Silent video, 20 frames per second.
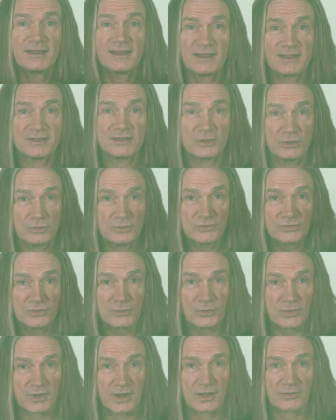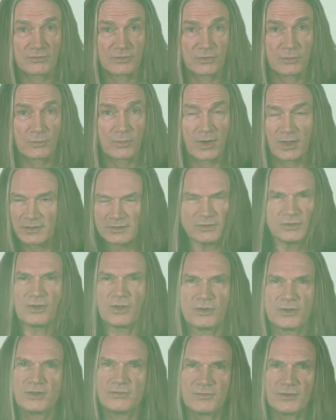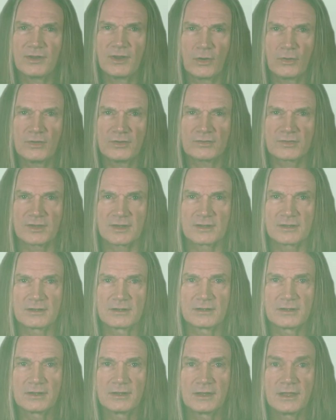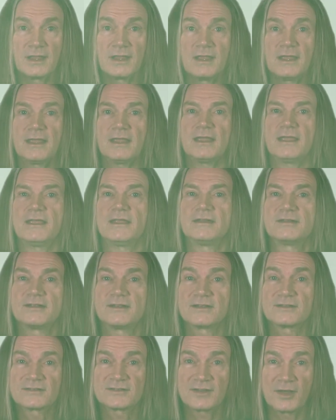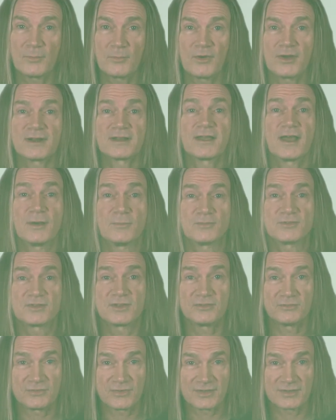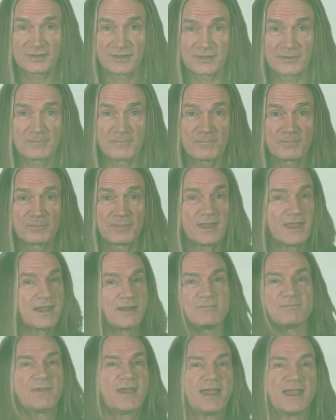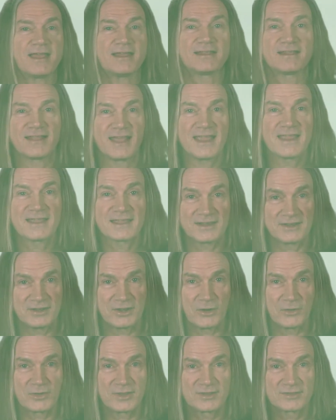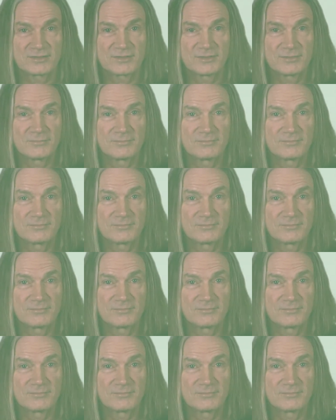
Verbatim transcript: of get used to it after a while. You don't even notice it. Until someone comes to visit, and man, they can notice,